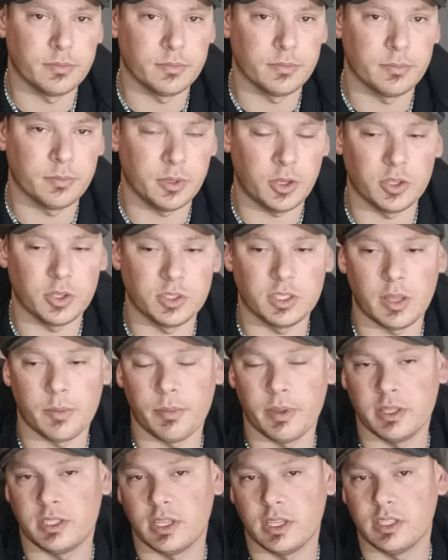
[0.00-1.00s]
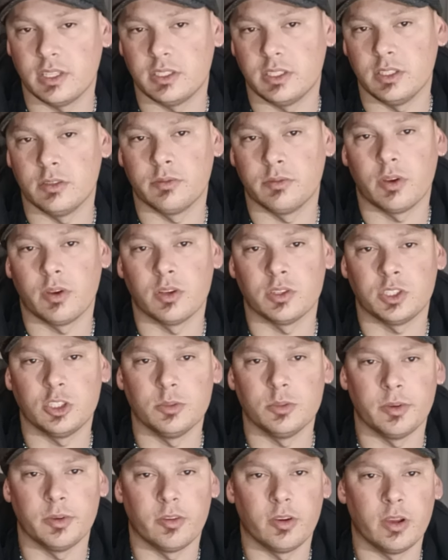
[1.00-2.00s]
because that mentality of "I oh, should
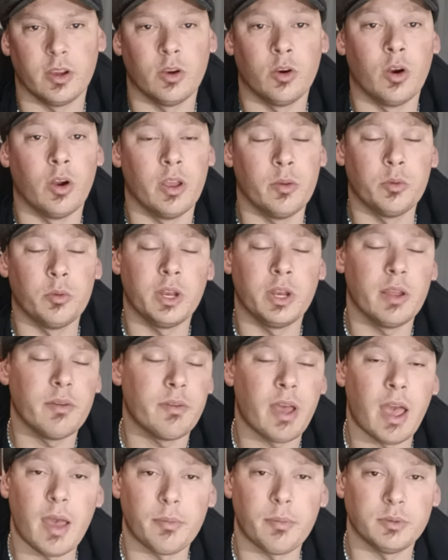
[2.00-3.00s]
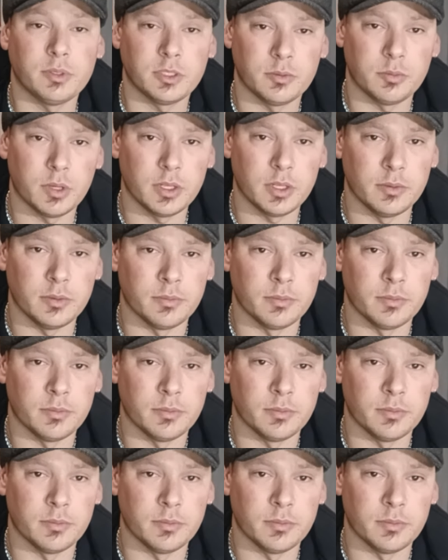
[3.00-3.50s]
be right," or oh, "It will never happen to me,"